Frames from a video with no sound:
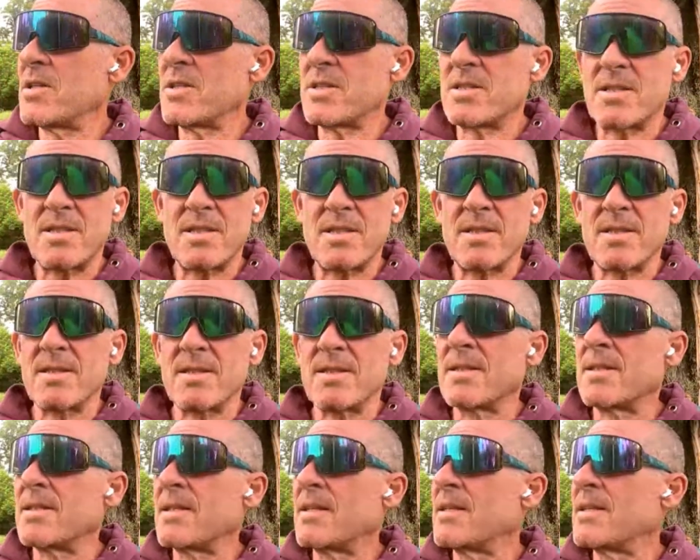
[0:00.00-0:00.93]
because
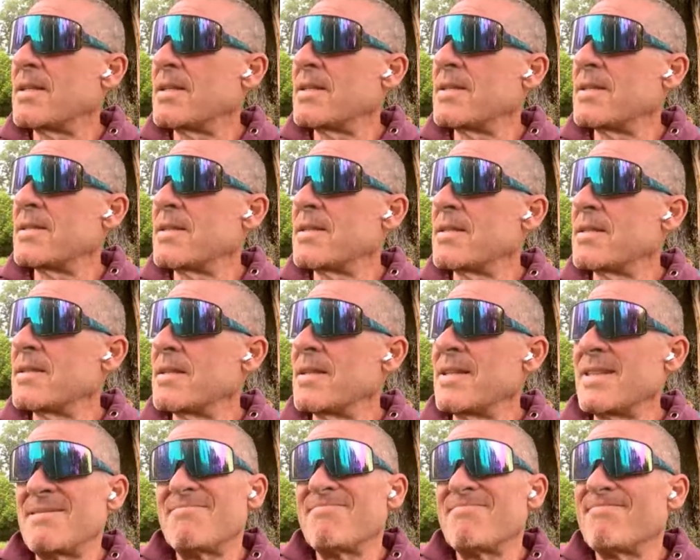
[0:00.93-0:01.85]

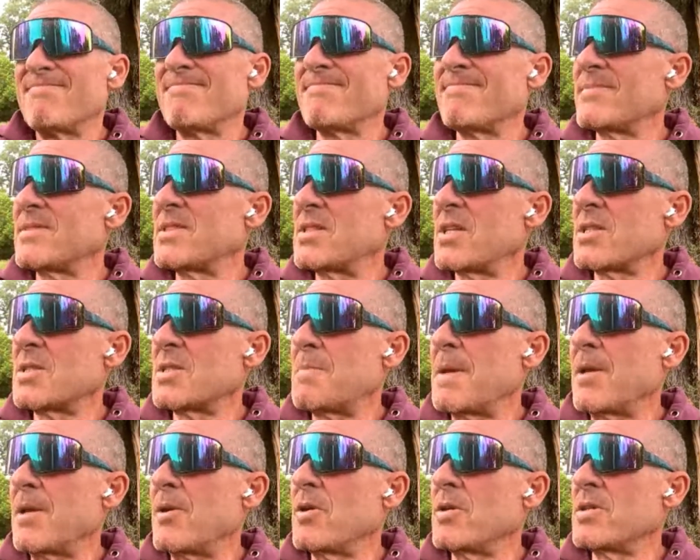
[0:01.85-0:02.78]
like just
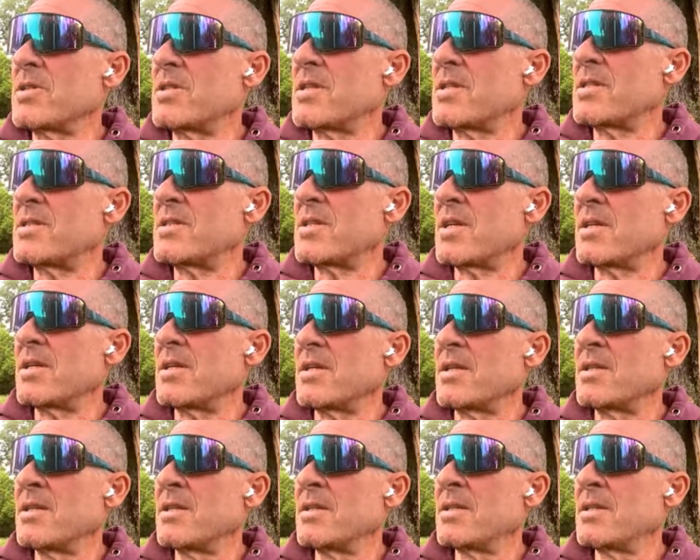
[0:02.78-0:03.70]
because it's
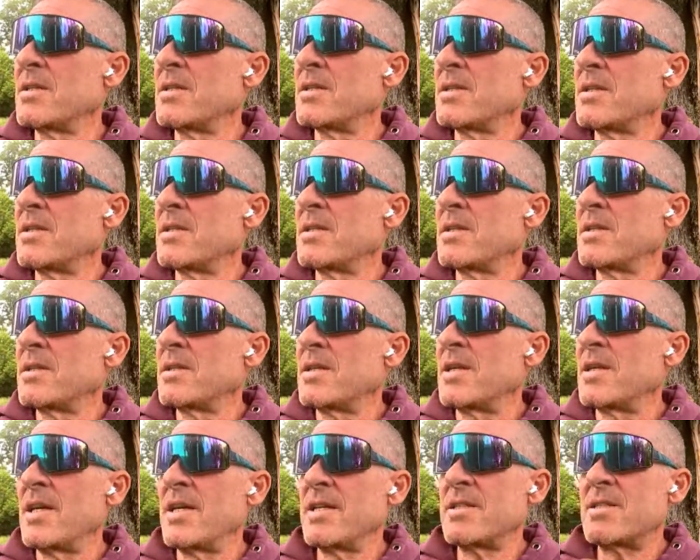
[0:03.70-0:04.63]
a
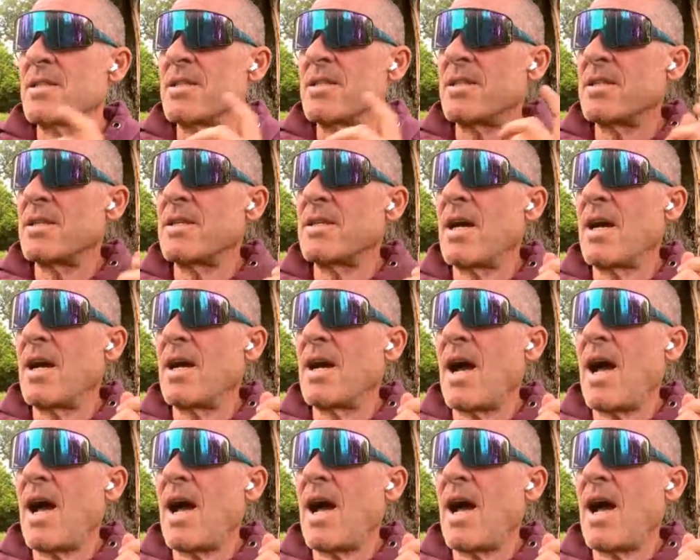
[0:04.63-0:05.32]
8%